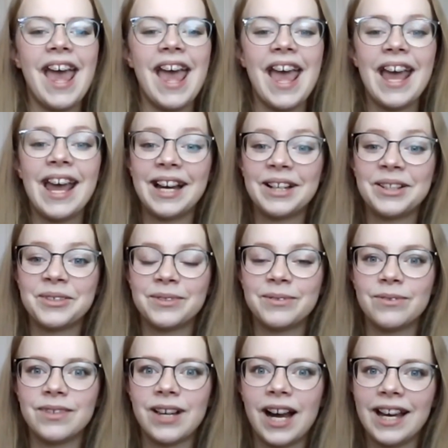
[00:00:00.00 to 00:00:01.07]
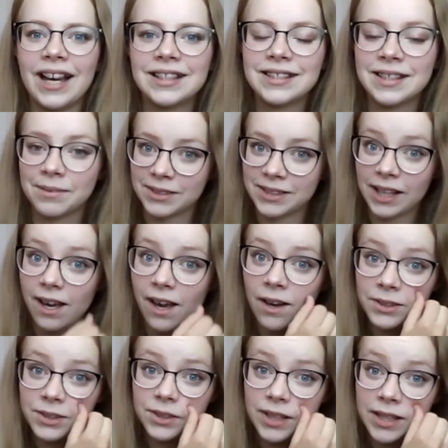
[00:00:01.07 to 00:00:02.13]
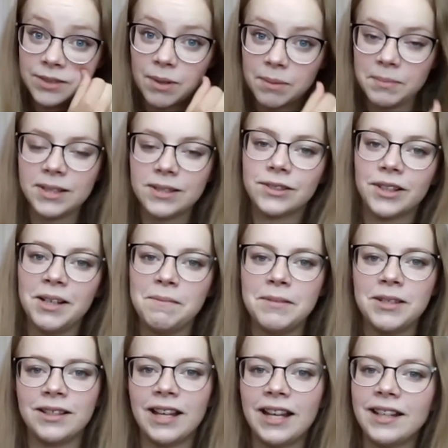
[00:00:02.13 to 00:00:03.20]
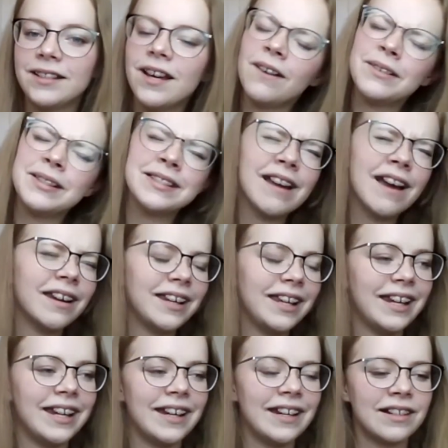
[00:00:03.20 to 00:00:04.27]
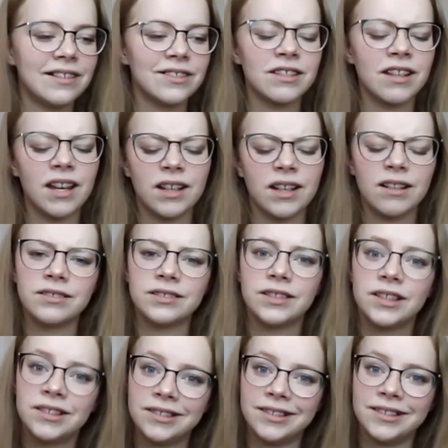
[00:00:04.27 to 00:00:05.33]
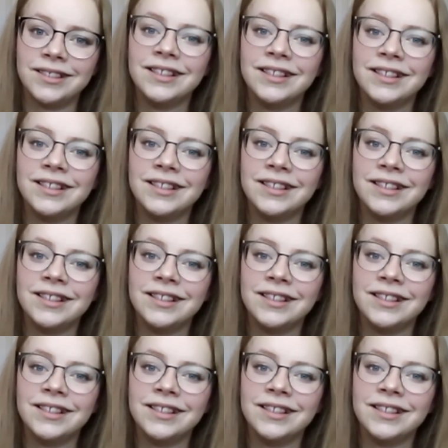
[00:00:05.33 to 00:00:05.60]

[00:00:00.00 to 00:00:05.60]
And I asked them, I was like, oh, do you guys want me to scream? And they're like, no, it's not needed. And I was like, oh.